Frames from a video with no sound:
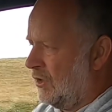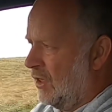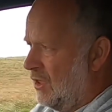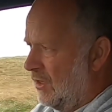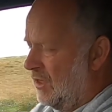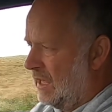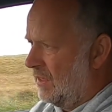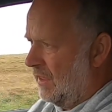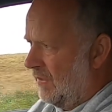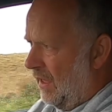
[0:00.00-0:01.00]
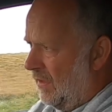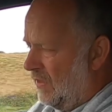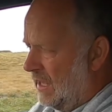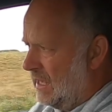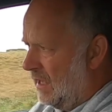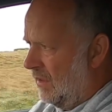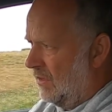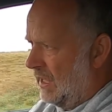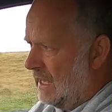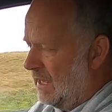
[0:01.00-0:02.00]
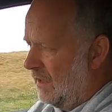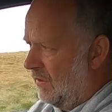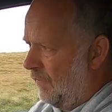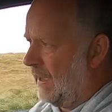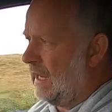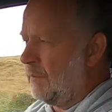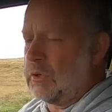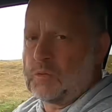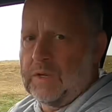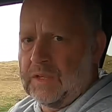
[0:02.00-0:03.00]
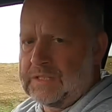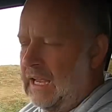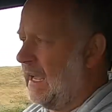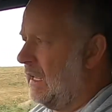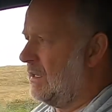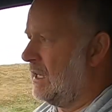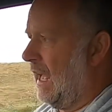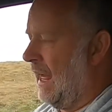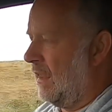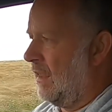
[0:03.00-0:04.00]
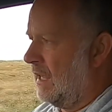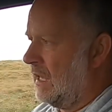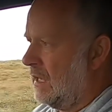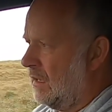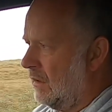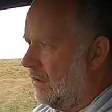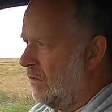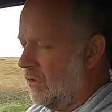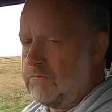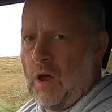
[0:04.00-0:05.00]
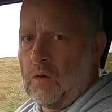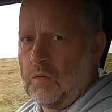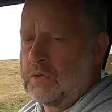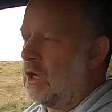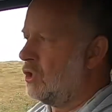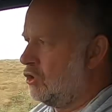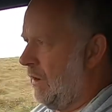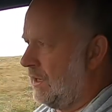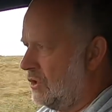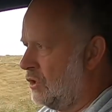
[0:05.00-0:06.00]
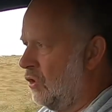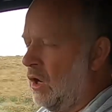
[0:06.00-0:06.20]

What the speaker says: the feeling between the tyres and the road. Traction's